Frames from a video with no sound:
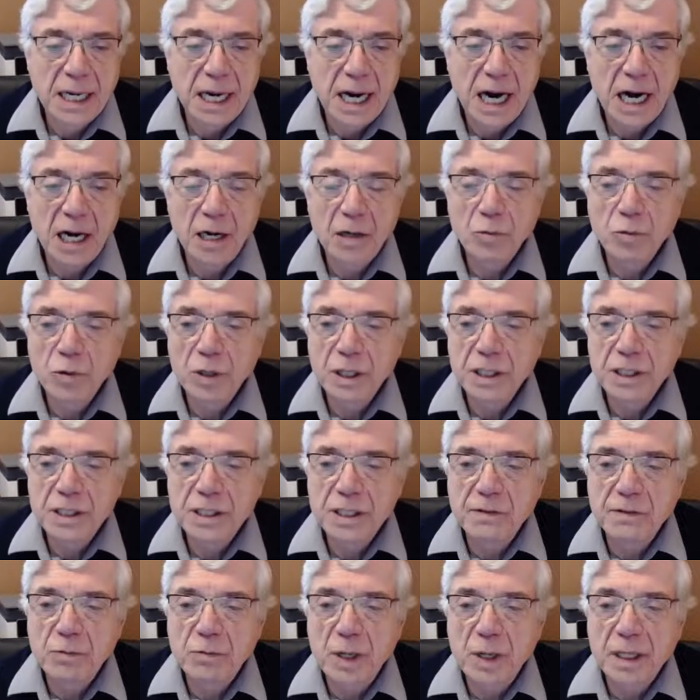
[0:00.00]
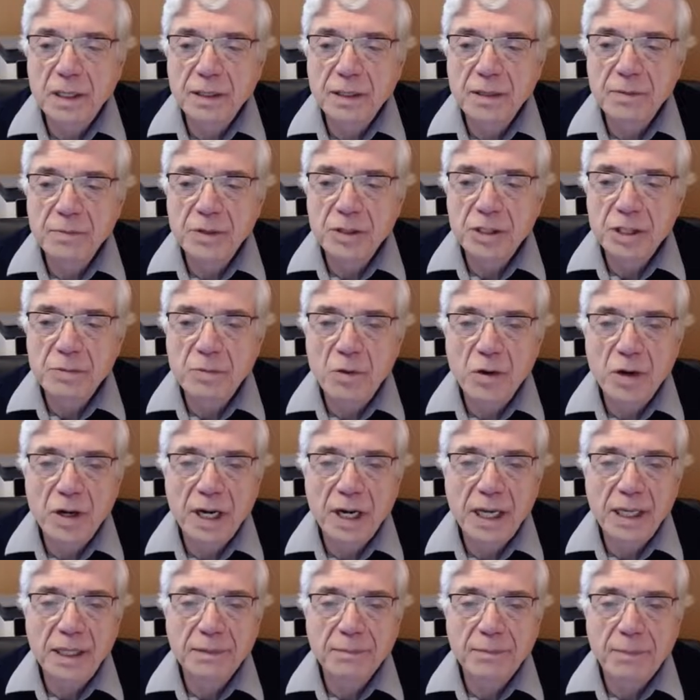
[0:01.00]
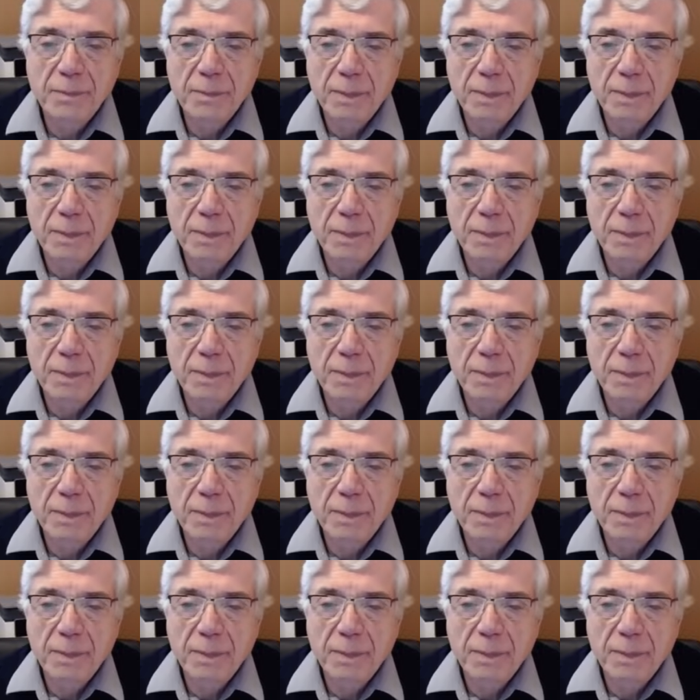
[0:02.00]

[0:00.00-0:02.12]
Our words of welcome this morning